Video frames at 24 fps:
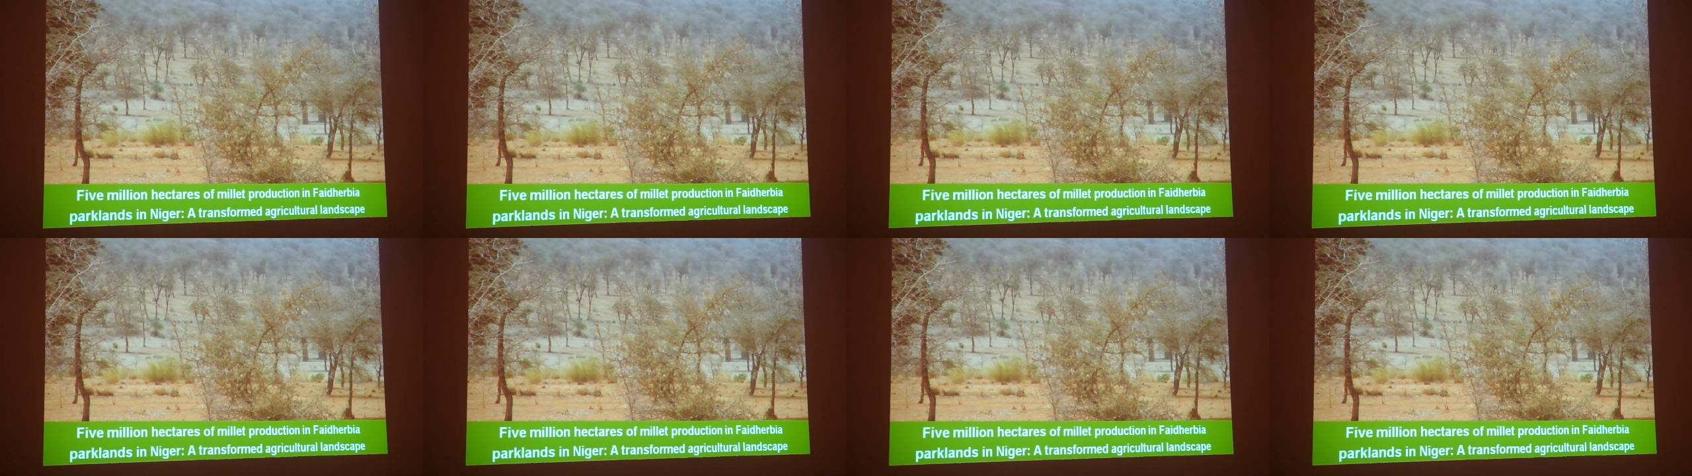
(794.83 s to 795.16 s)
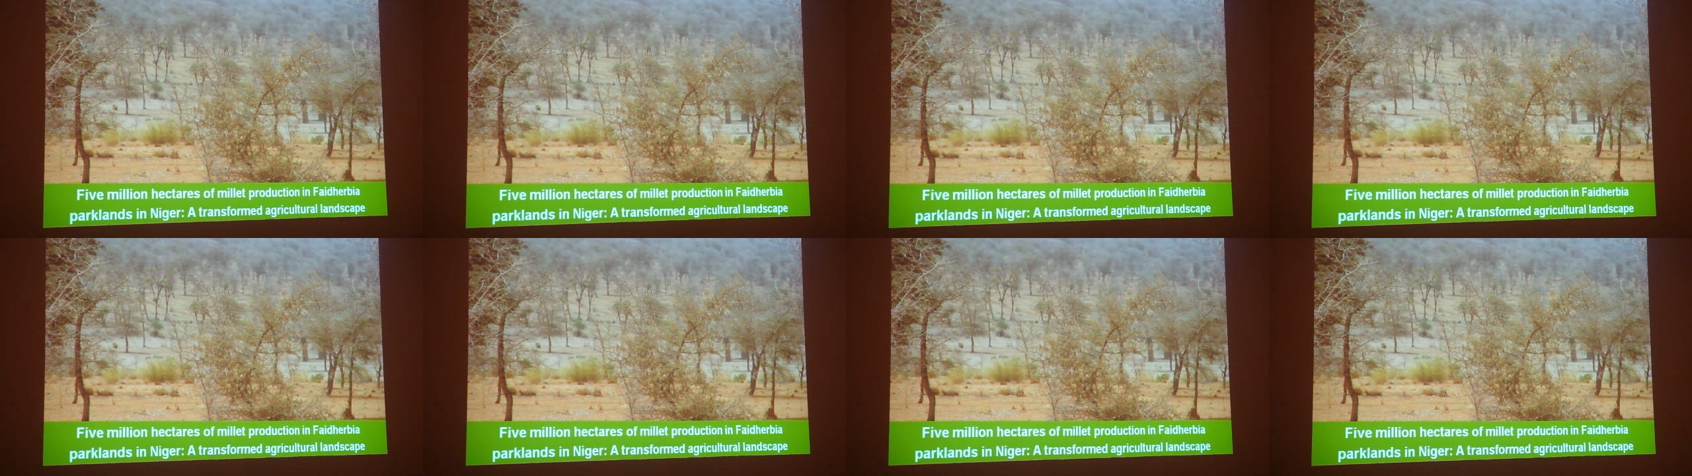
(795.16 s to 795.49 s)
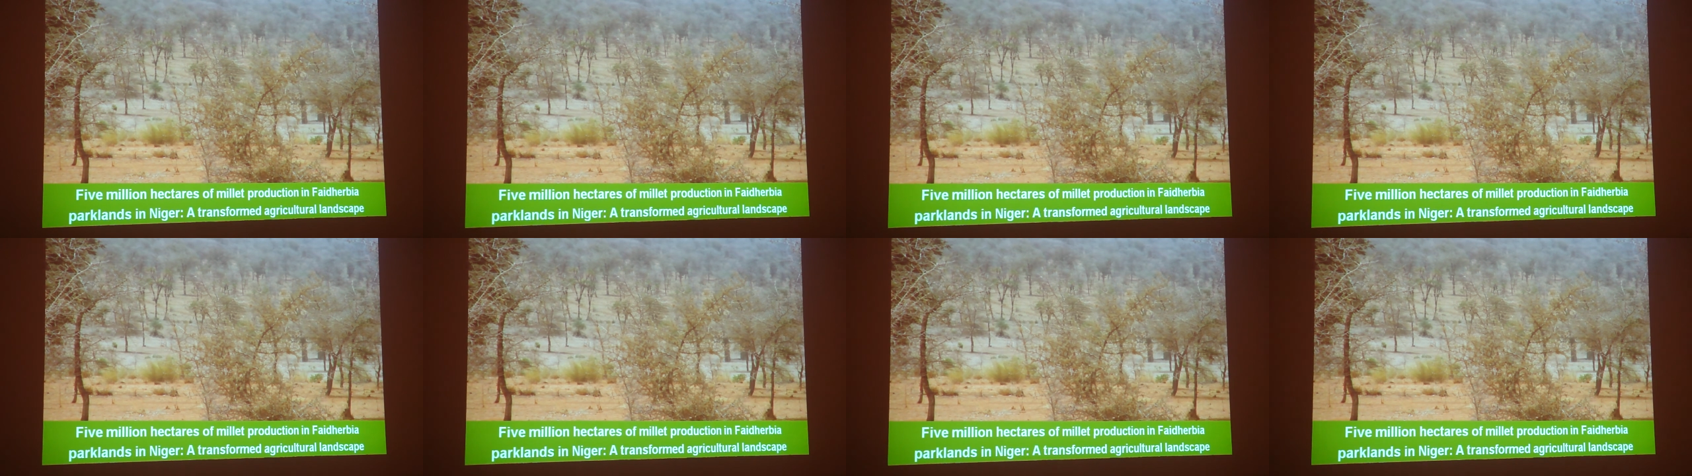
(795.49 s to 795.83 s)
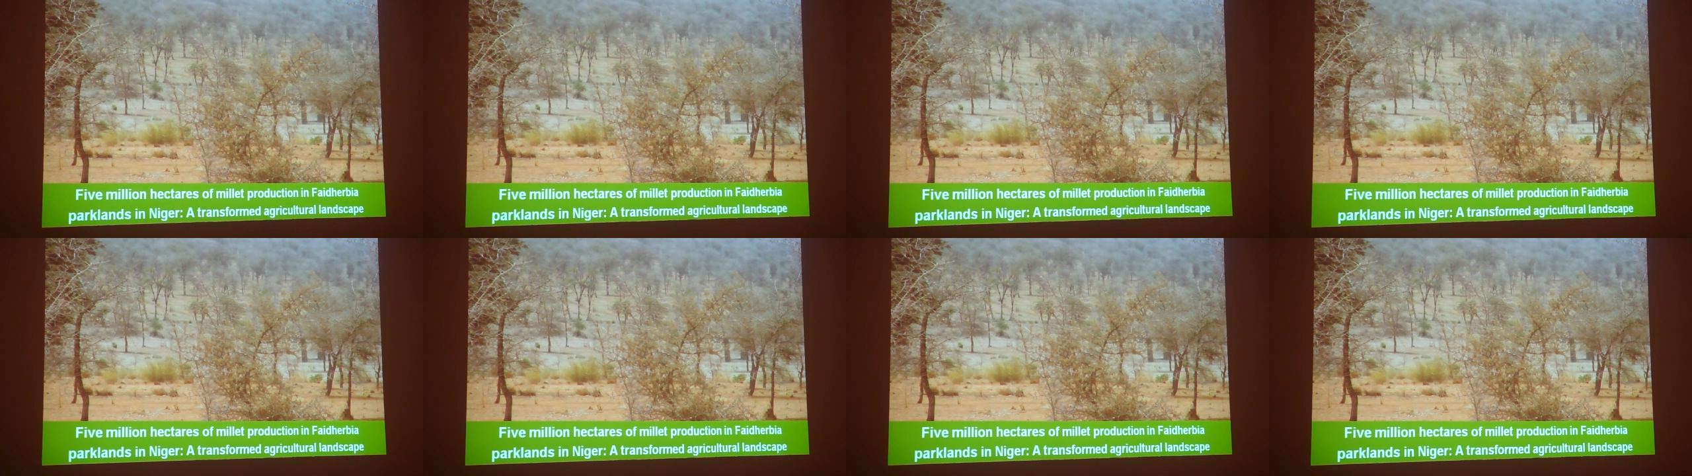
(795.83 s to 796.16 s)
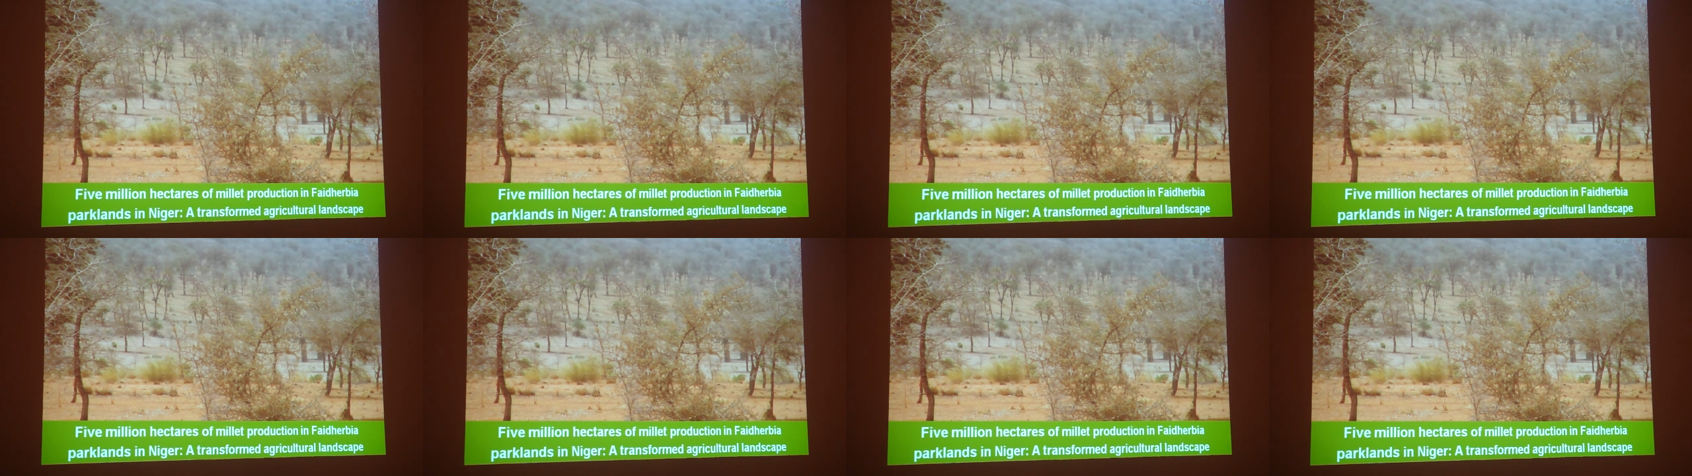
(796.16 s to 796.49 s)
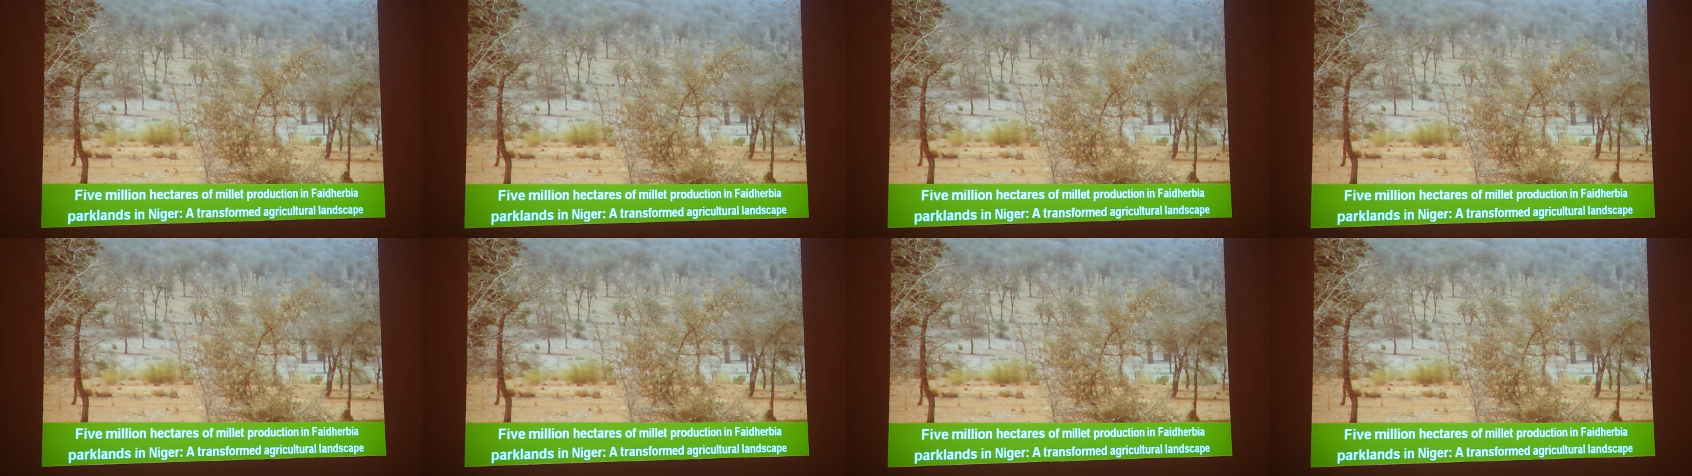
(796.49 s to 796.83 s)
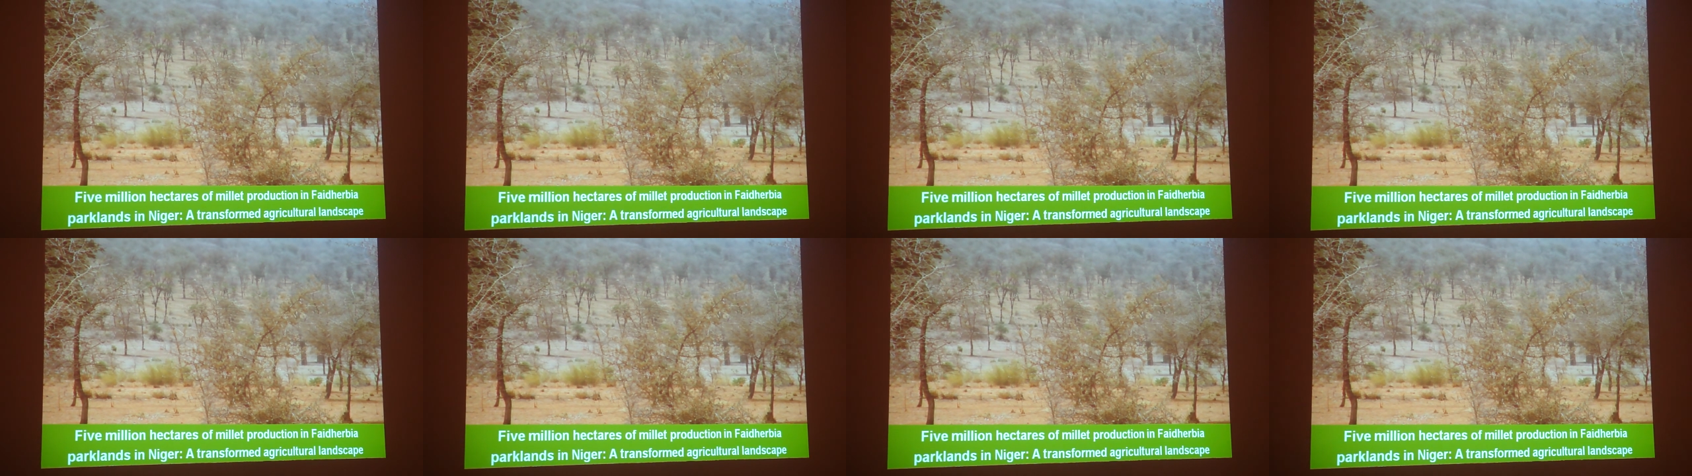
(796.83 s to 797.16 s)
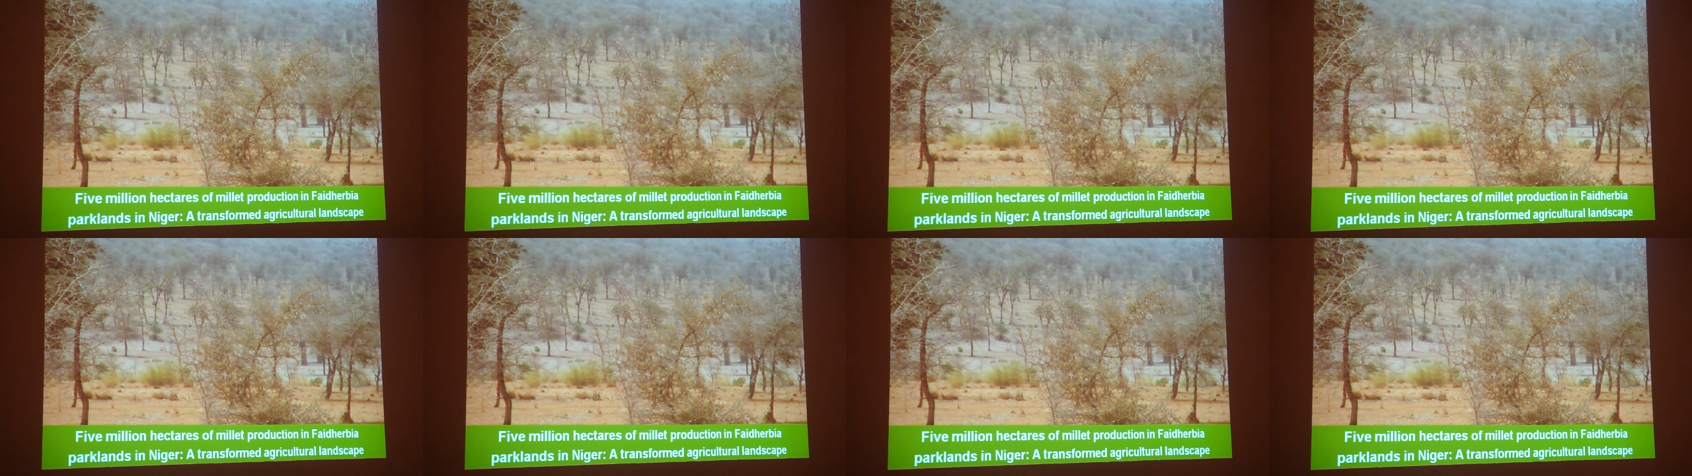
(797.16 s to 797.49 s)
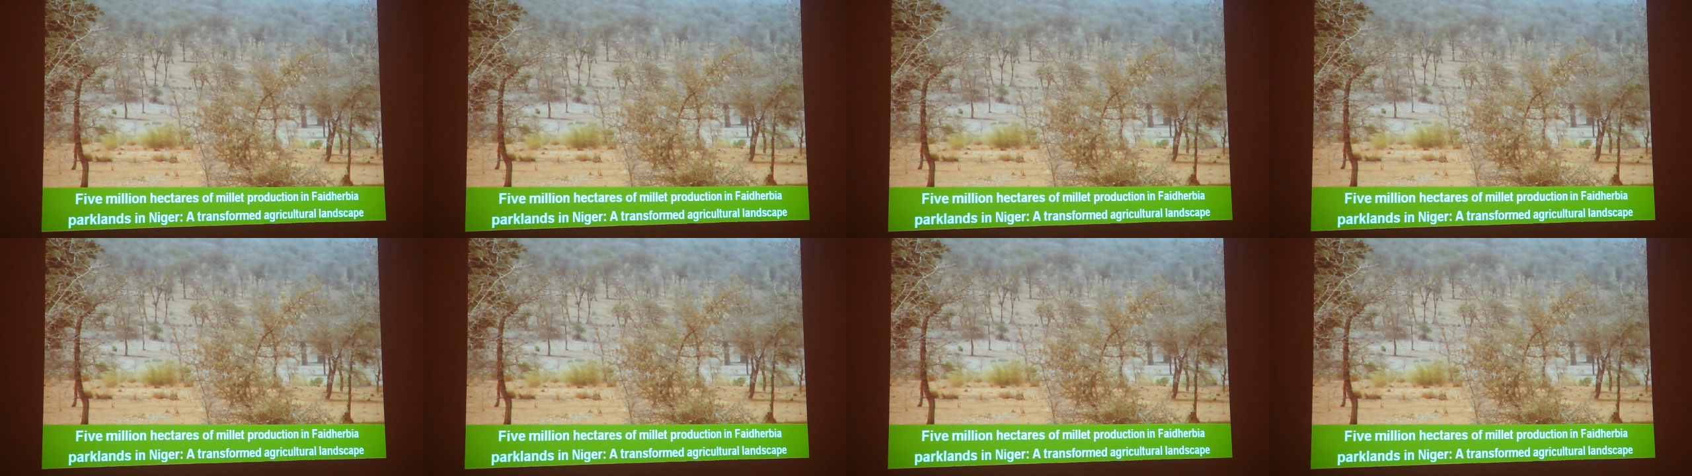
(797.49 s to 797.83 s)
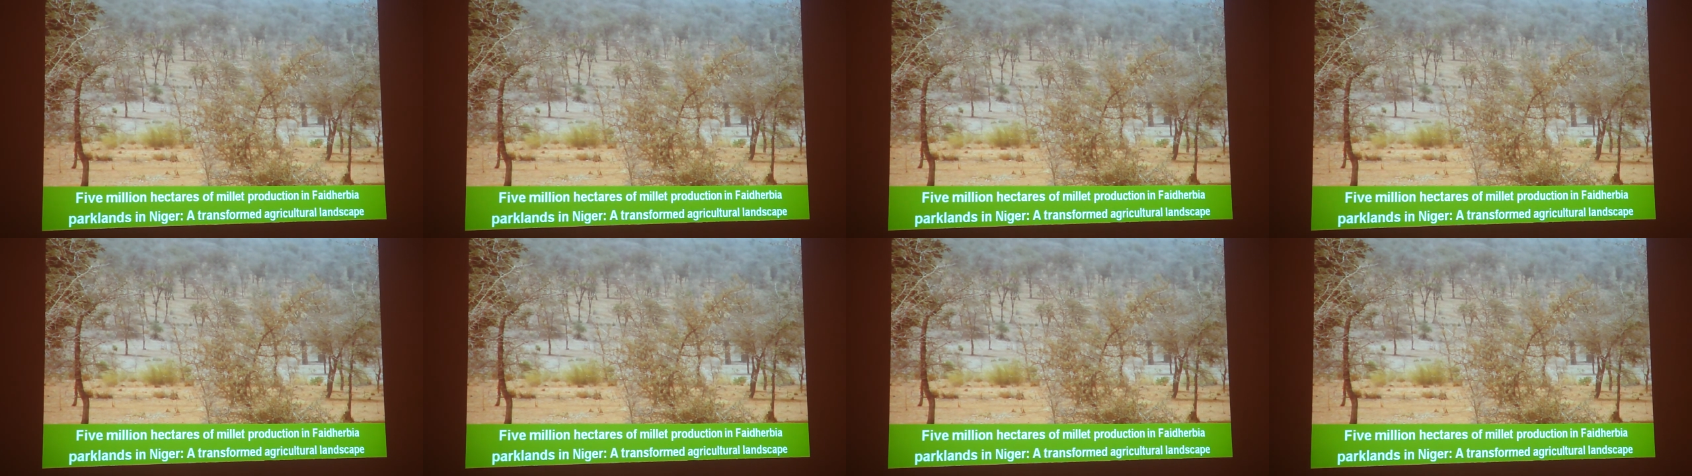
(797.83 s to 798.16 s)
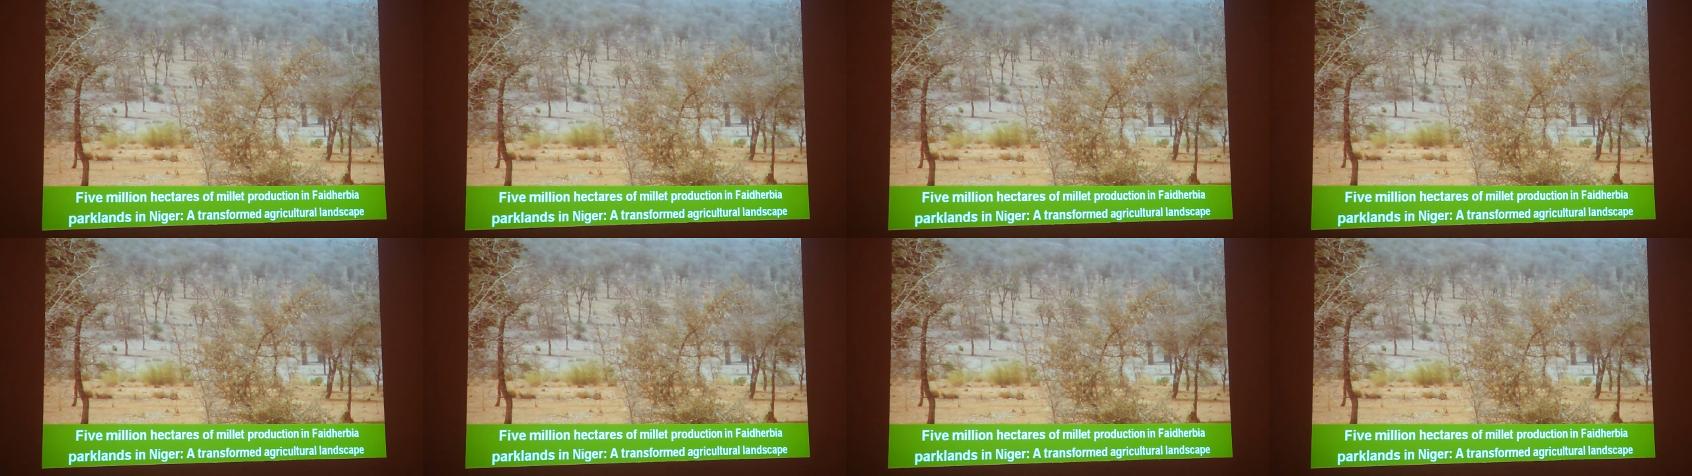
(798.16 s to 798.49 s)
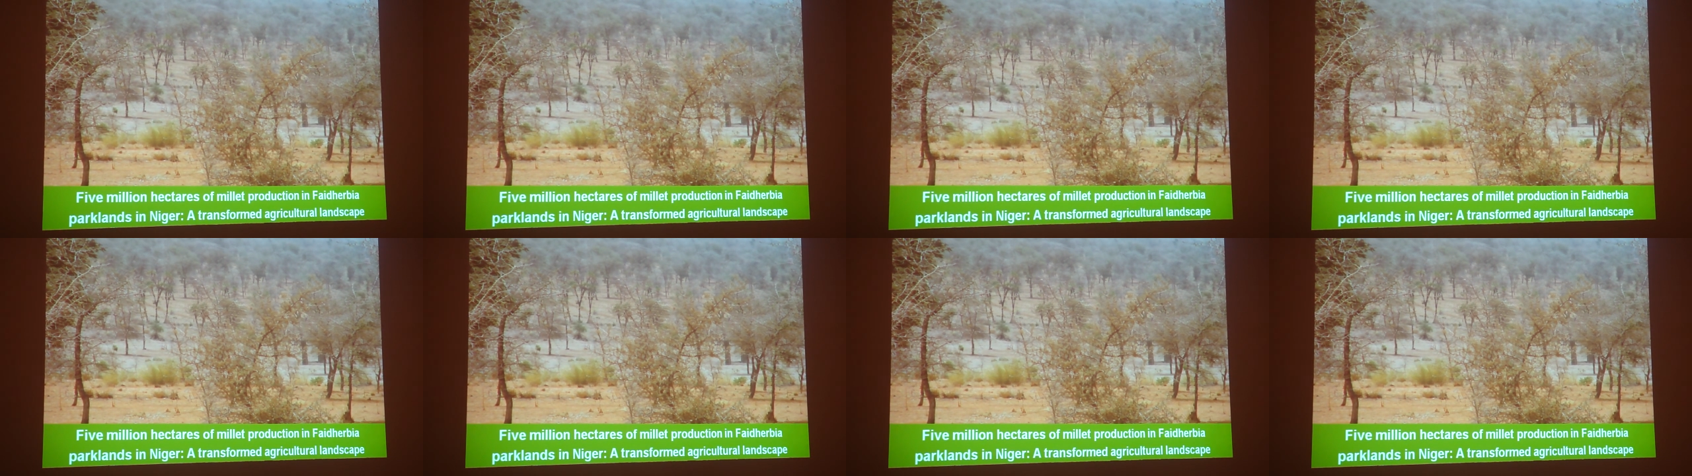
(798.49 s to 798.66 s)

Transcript: [unreadable: no face in view]